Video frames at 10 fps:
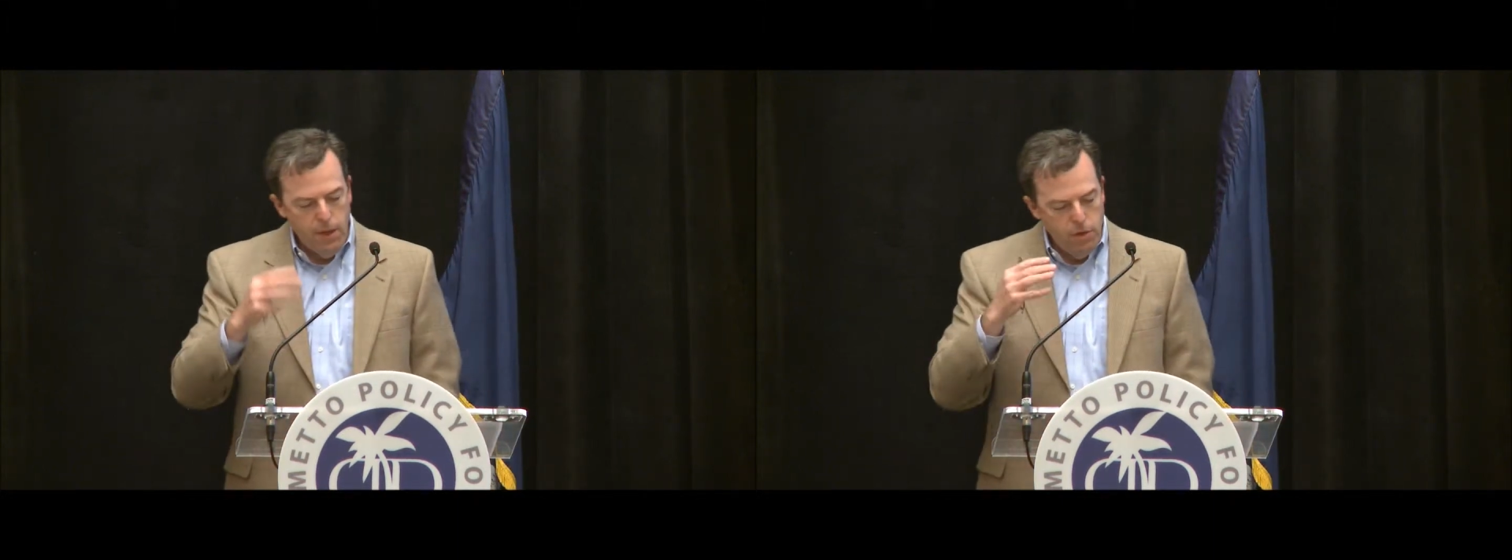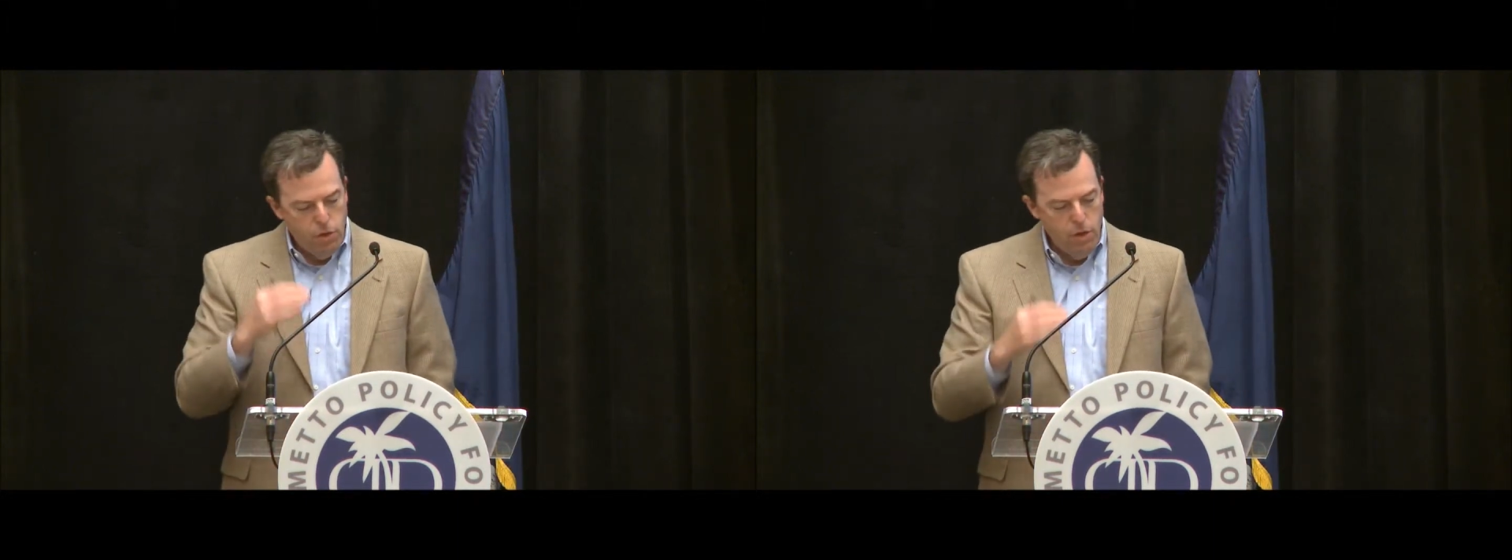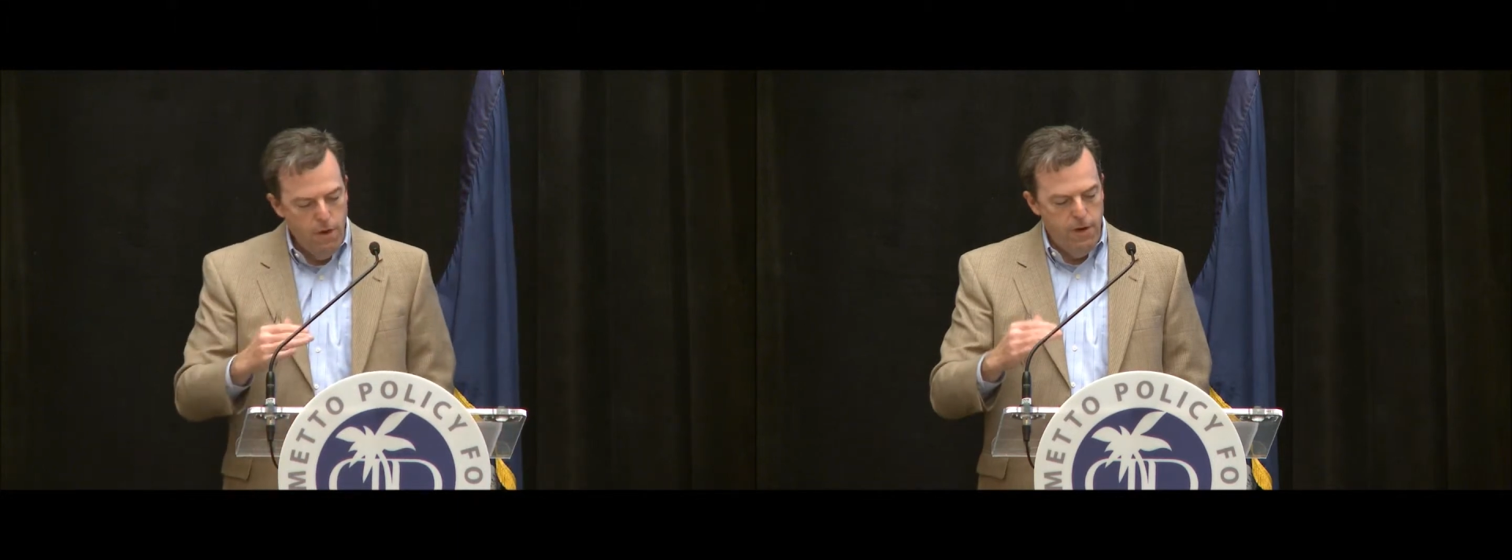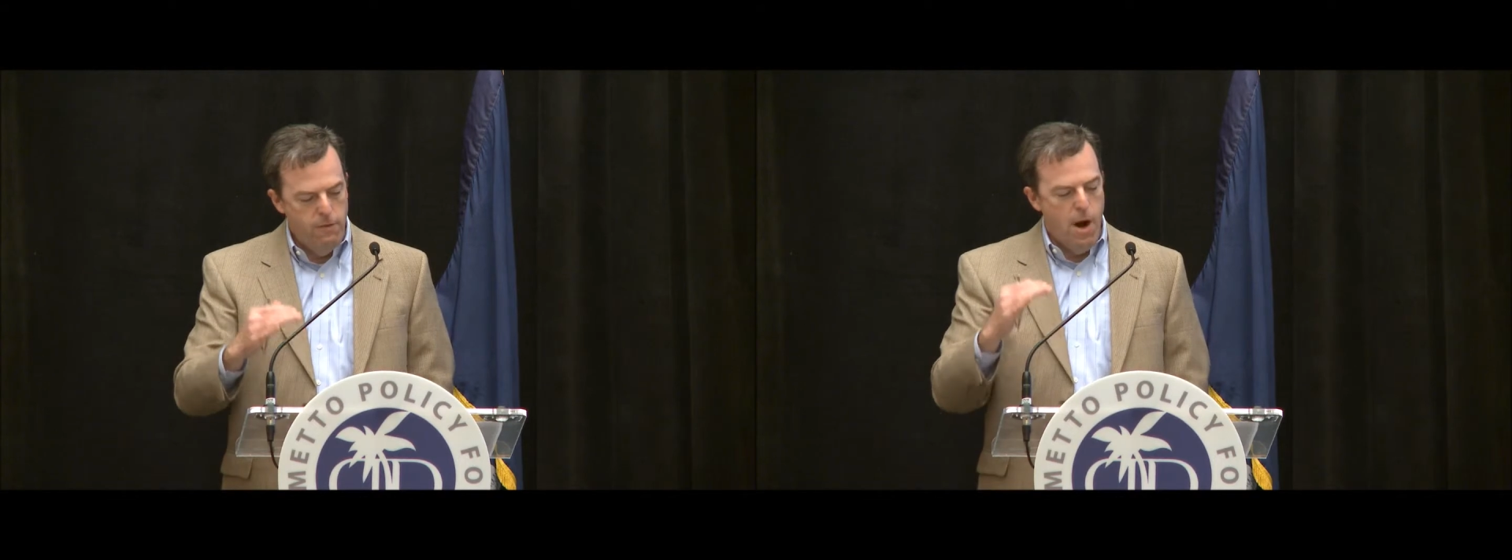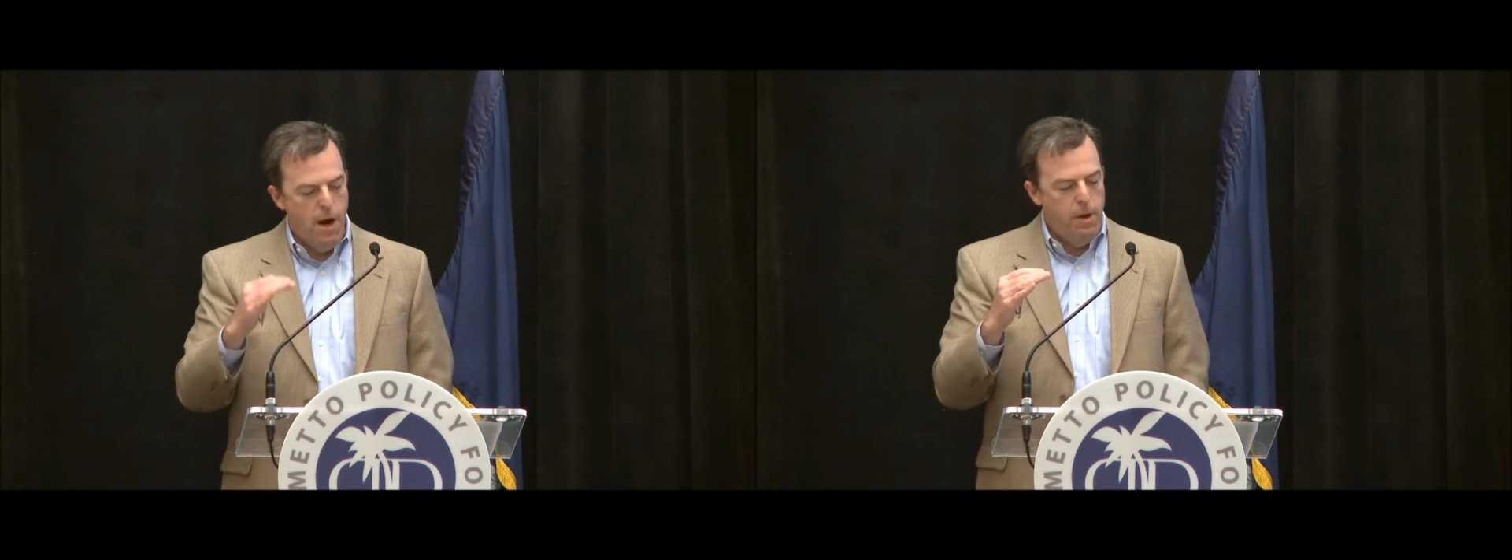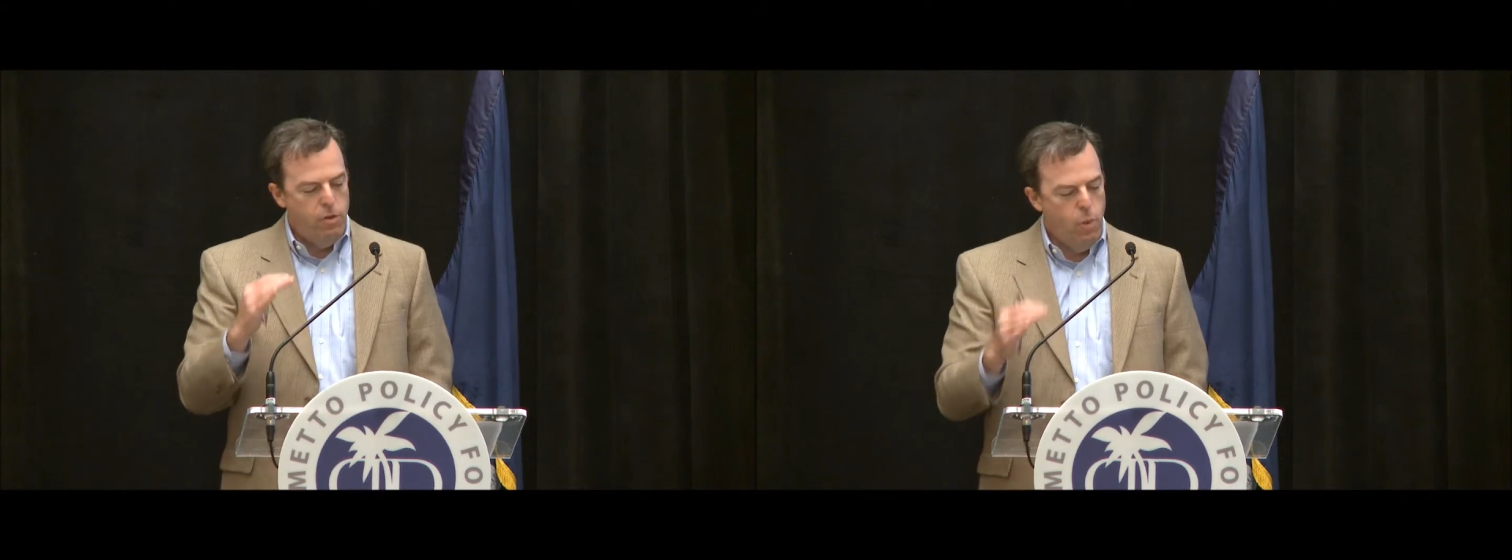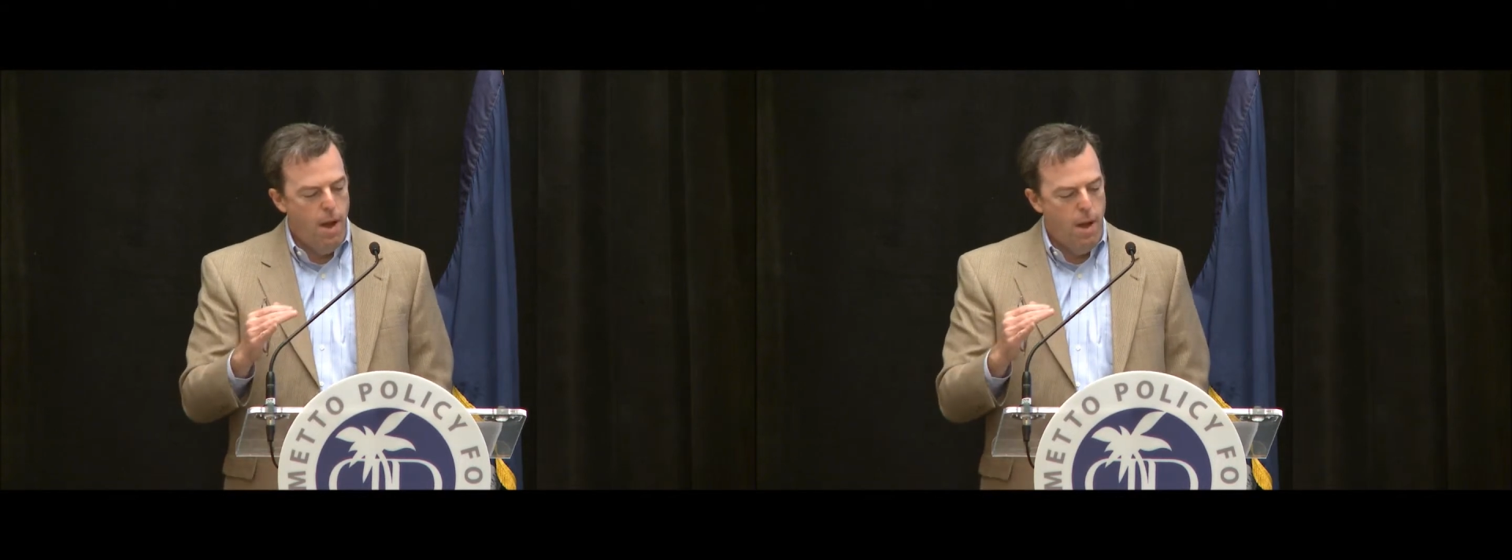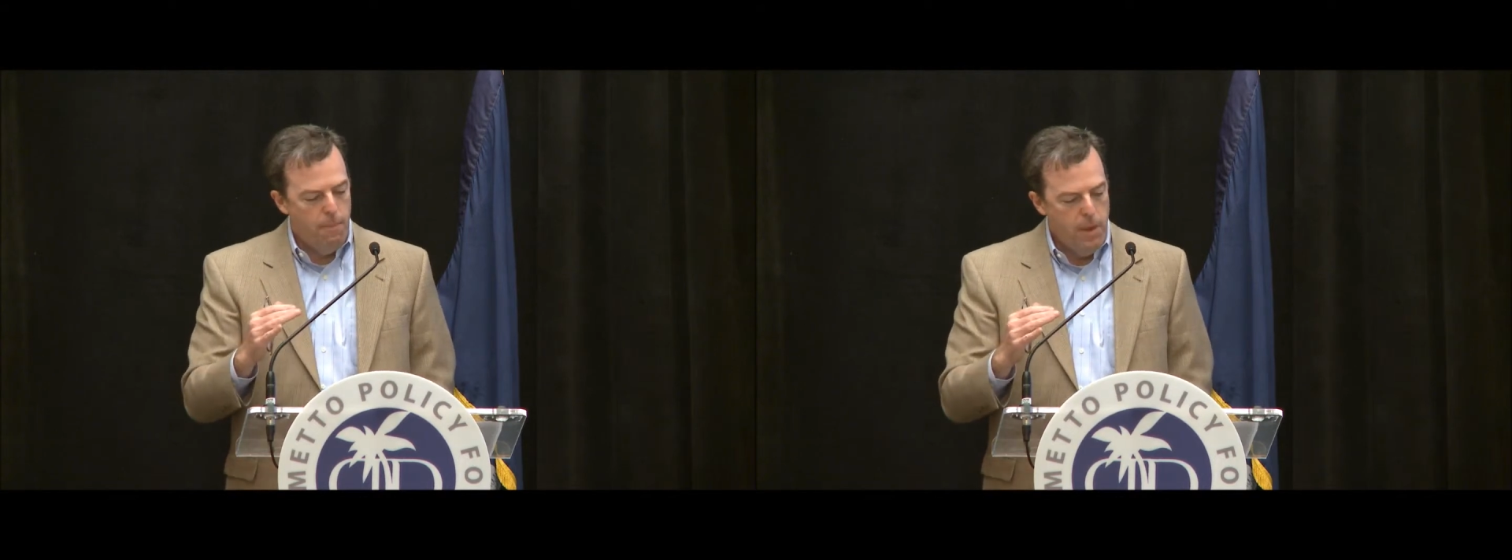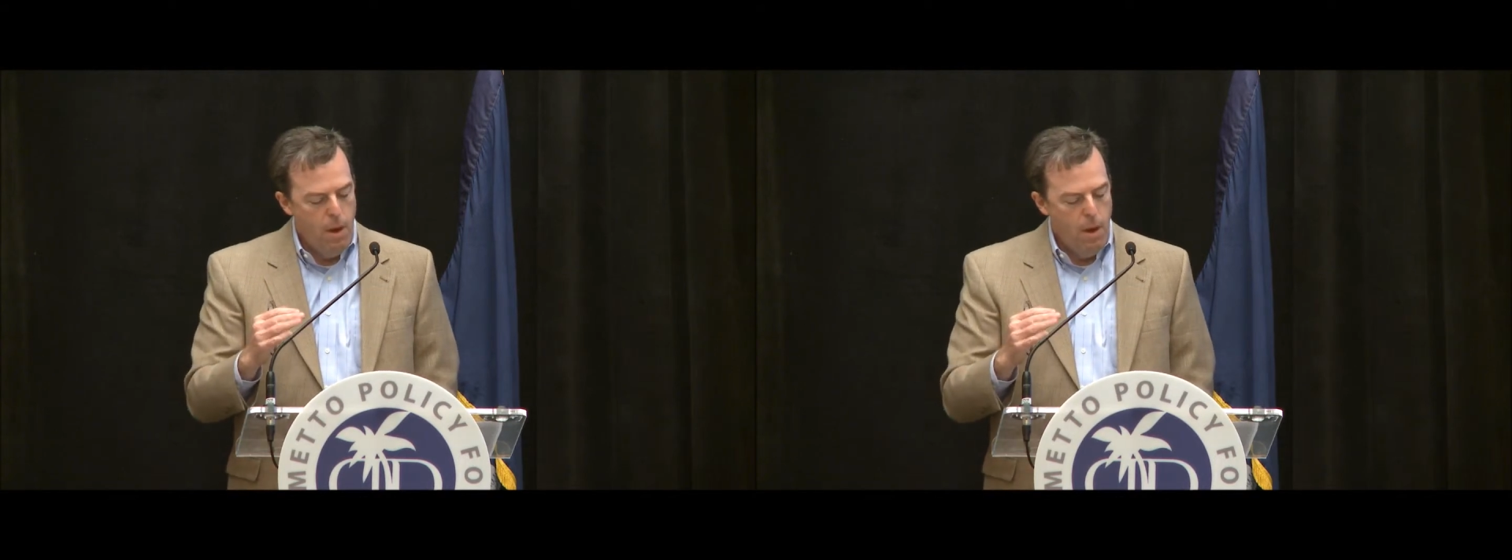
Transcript: conservative argument as well.